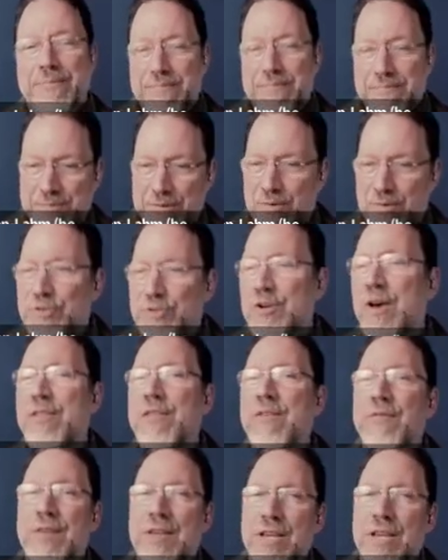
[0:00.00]
you saw
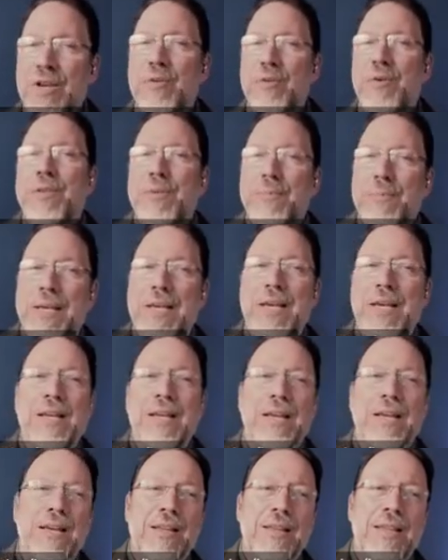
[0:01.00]
the video at the
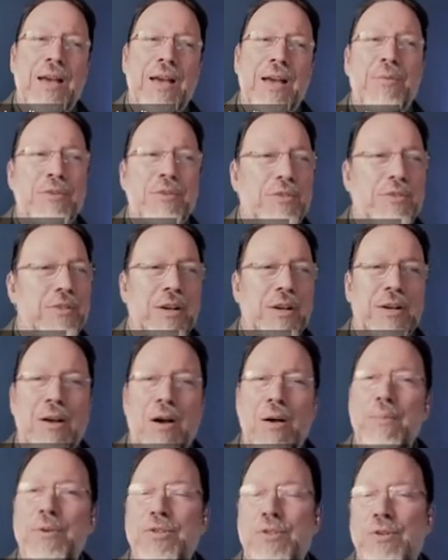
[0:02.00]
beginning, and that was
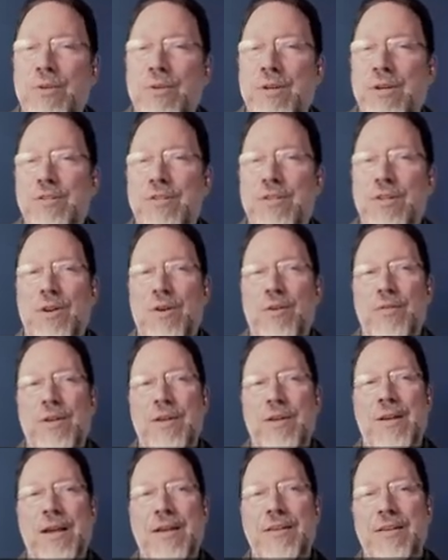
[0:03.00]
almost 2 years ago
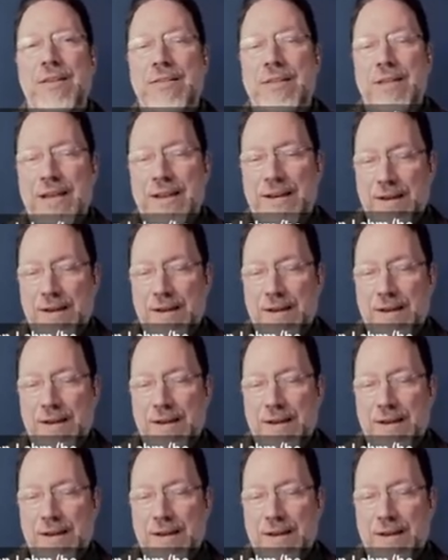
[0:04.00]
that I did that,